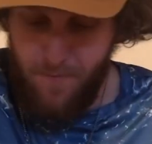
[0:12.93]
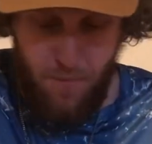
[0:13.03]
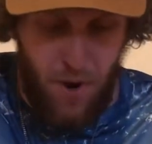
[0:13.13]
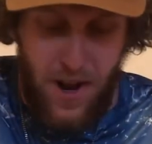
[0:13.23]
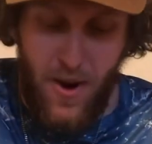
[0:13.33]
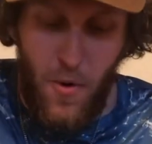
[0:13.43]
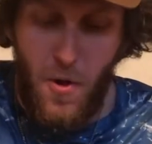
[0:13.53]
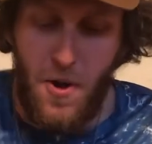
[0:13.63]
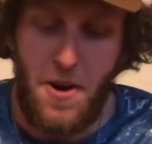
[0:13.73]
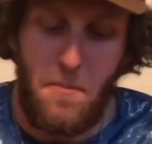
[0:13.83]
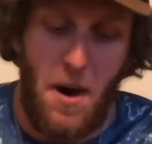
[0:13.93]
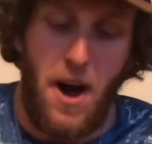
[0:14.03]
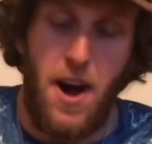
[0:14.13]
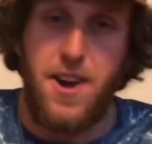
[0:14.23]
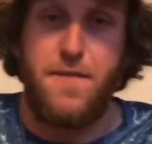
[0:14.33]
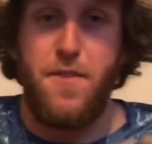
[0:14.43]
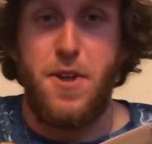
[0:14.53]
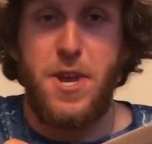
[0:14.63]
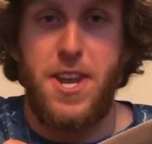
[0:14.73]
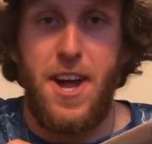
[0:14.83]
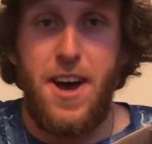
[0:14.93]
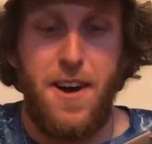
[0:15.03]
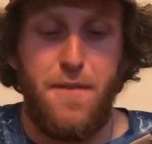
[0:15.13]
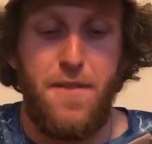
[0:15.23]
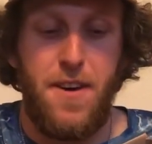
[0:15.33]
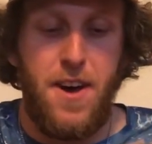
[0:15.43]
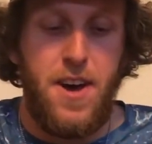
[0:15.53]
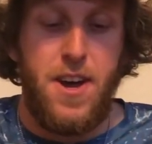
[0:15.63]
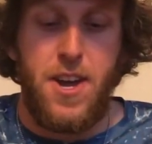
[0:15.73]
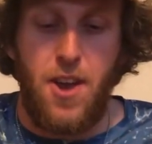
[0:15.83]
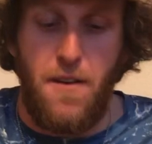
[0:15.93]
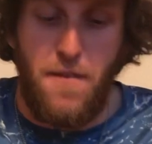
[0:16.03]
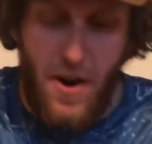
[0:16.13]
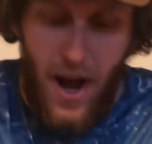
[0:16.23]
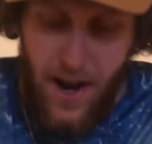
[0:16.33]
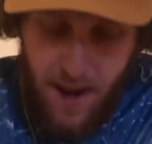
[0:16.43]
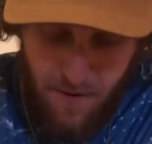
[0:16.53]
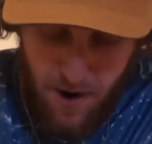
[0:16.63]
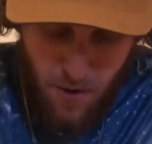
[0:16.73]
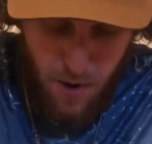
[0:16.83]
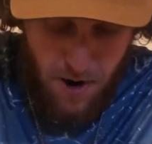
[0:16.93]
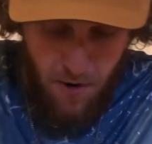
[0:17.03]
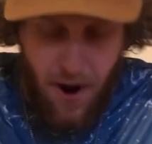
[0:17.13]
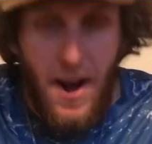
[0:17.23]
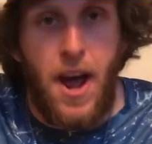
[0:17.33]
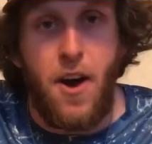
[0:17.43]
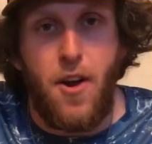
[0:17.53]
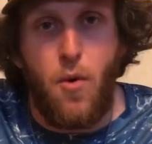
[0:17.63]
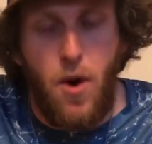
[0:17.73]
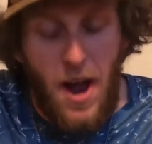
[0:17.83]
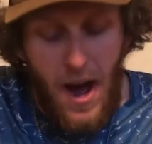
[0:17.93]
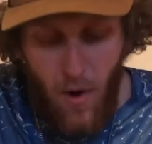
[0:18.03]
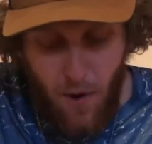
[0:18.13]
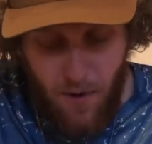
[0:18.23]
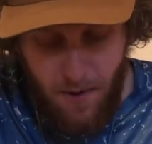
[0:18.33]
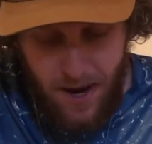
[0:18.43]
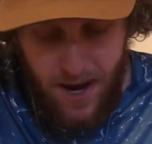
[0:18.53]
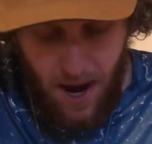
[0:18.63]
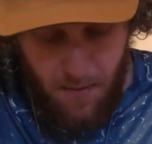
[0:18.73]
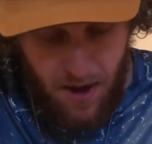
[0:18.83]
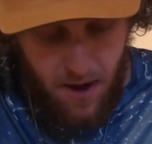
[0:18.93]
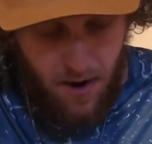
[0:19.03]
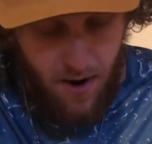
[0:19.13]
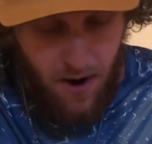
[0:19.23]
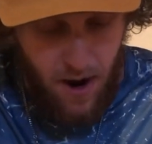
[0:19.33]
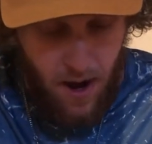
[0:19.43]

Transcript: Pretty cool looking box full of stuff. So I figured I'd give you a quick rundown on what I order this time of year.